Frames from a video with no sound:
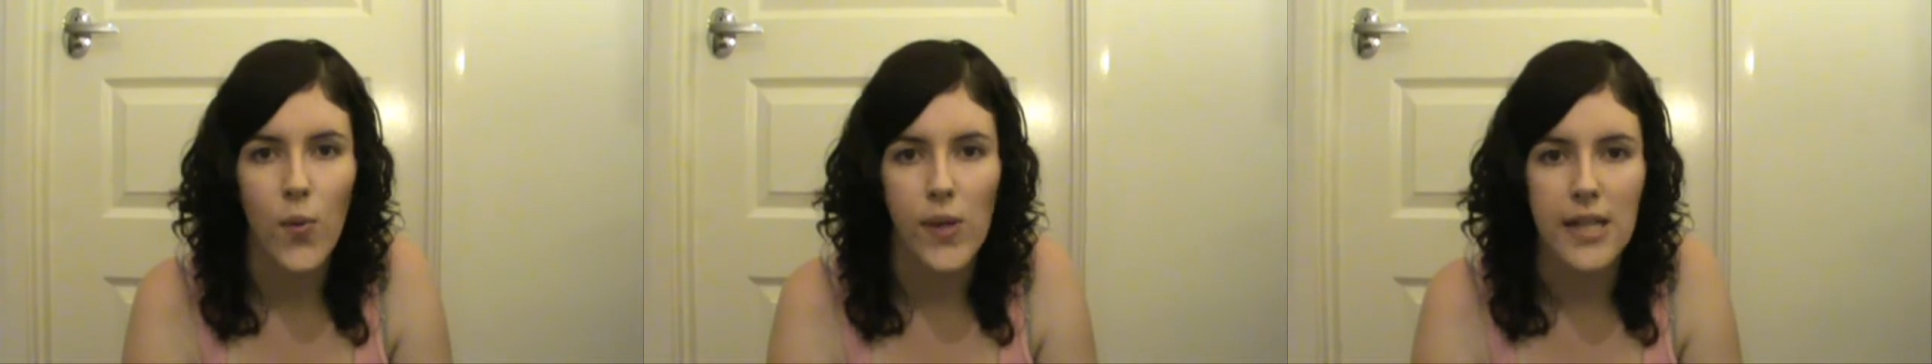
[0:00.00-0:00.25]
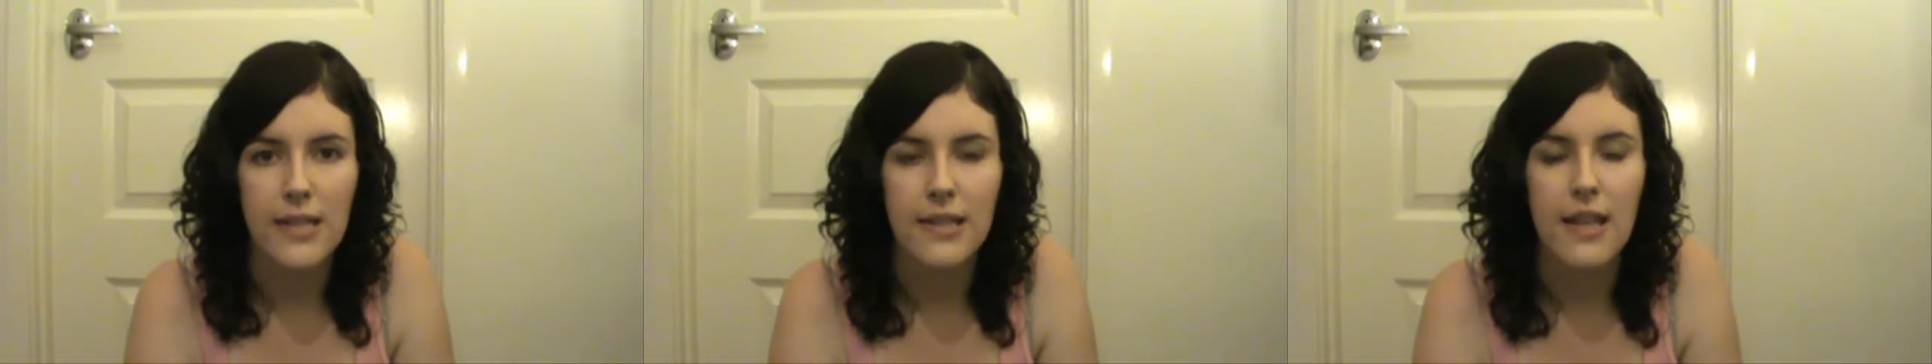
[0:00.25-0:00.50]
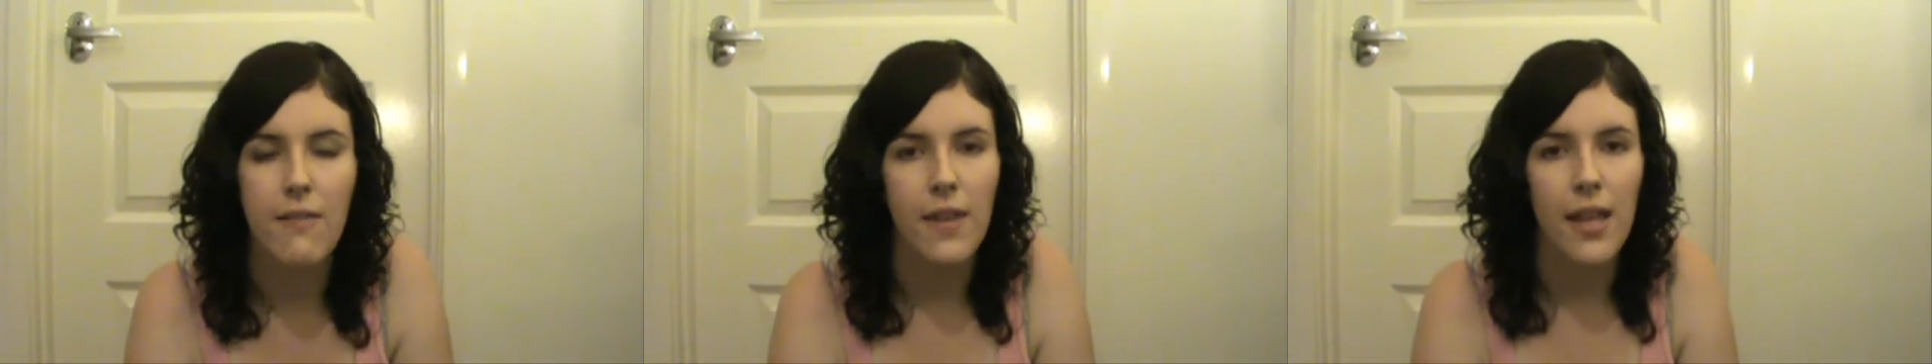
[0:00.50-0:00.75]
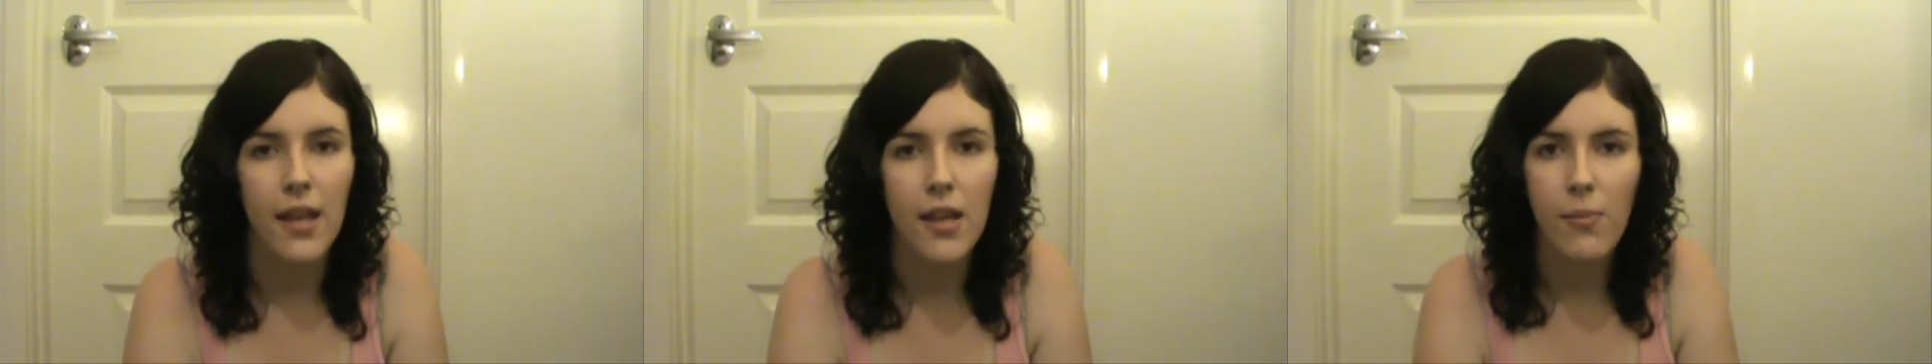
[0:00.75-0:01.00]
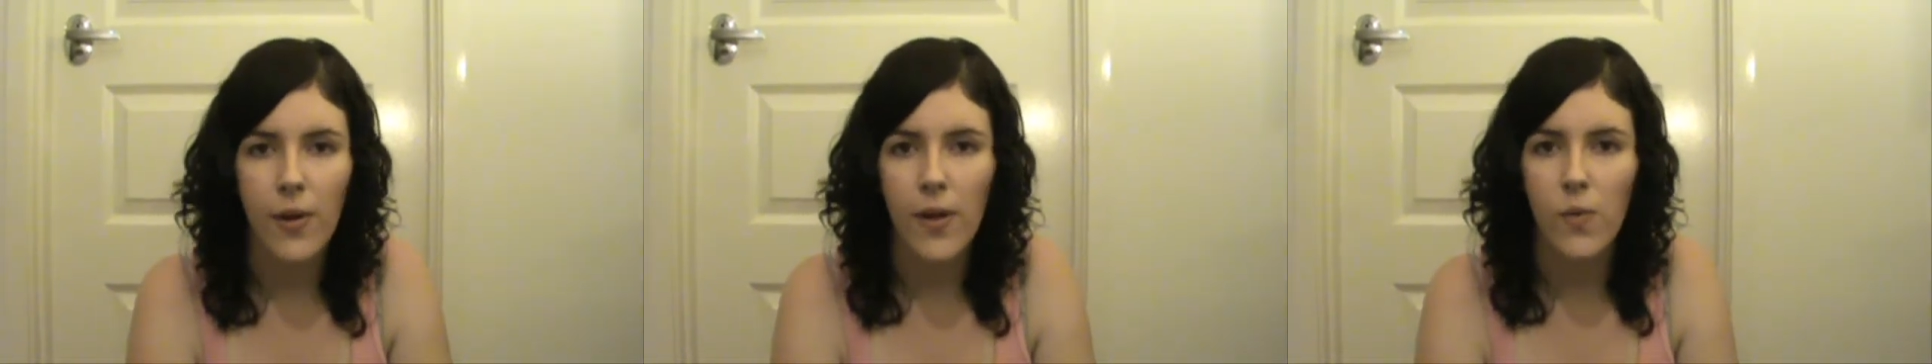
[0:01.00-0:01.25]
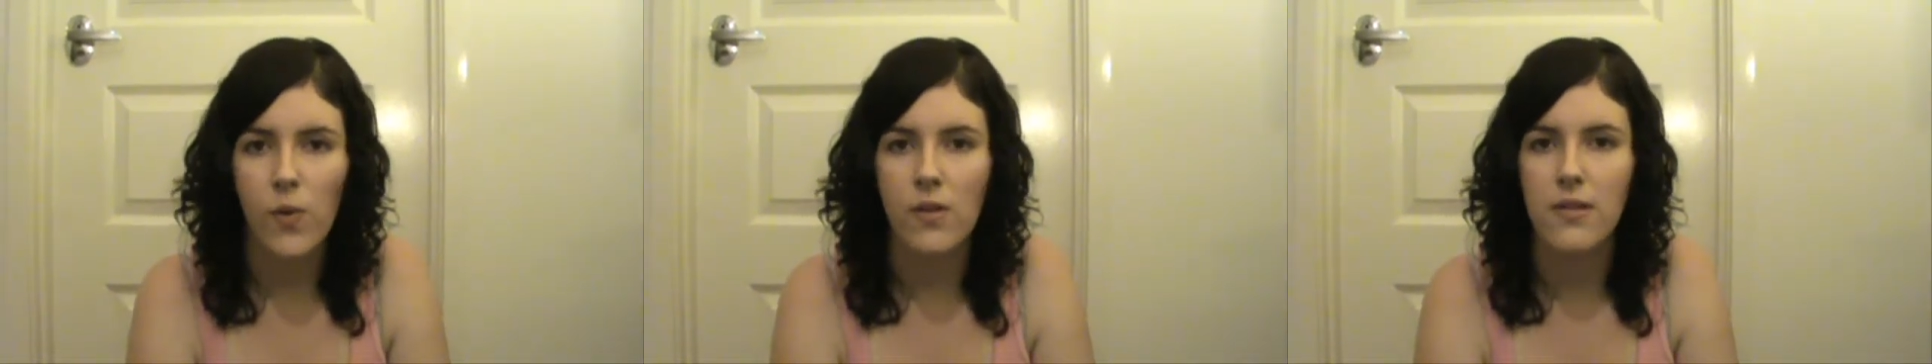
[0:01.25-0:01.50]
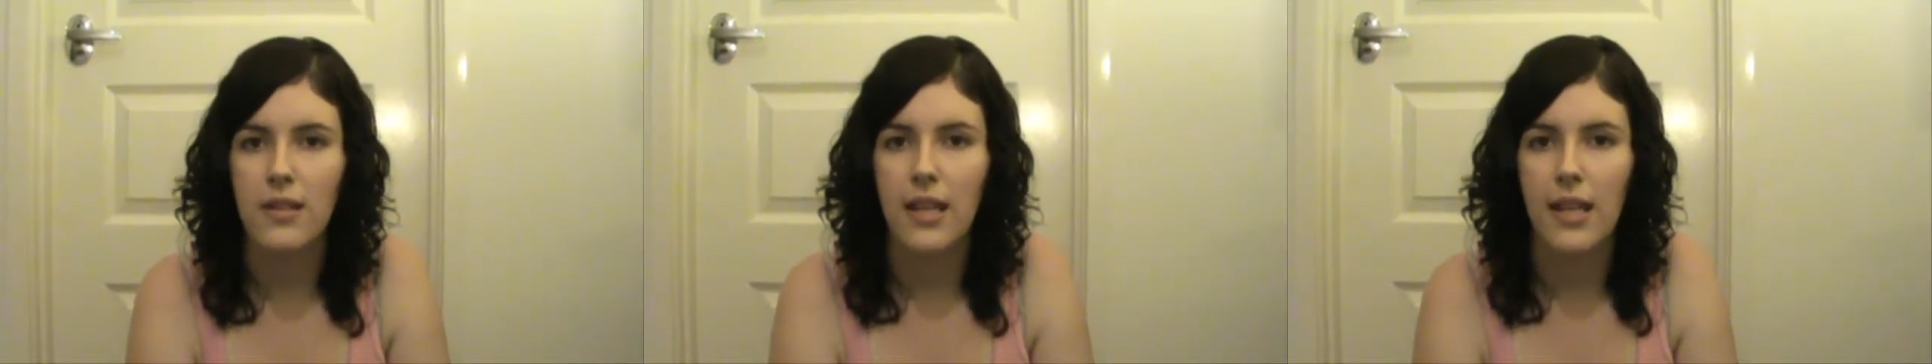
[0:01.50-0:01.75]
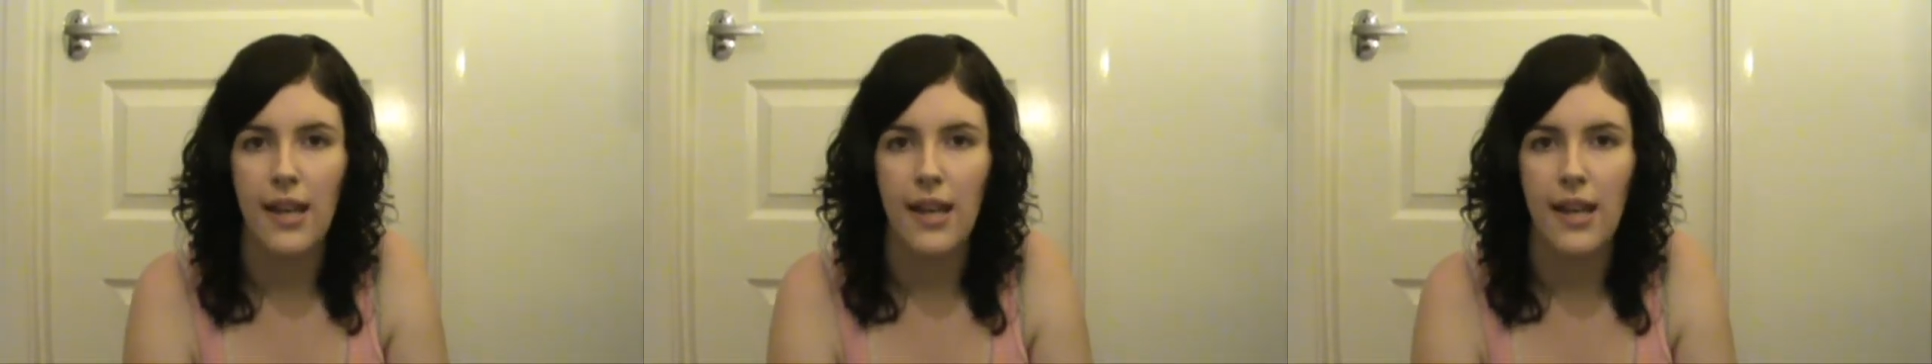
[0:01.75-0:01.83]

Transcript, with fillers: requests. If anybody wants